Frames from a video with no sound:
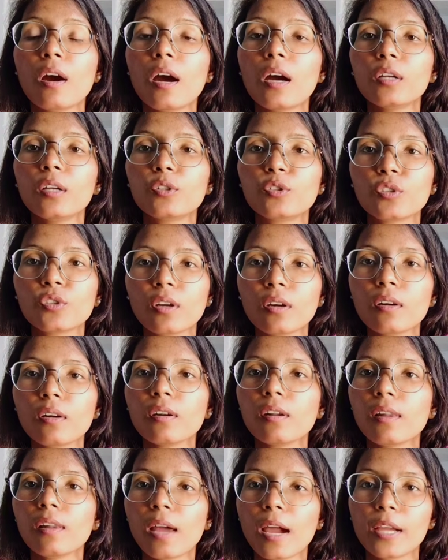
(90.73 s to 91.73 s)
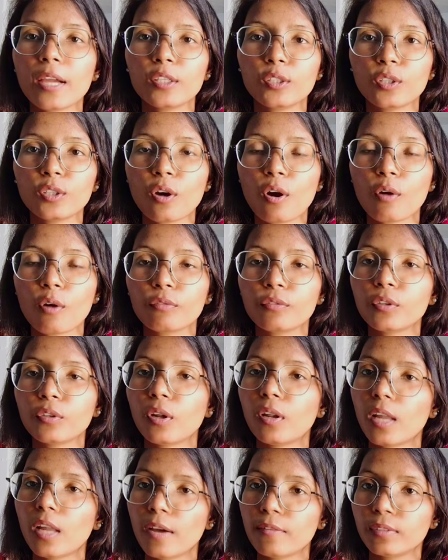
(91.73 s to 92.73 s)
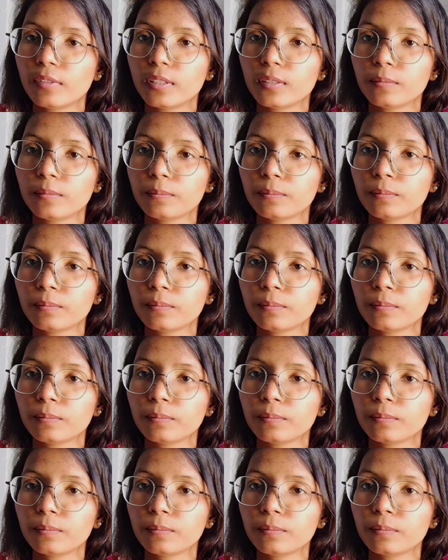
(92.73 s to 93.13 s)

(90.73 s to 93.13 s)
a general idea of your level.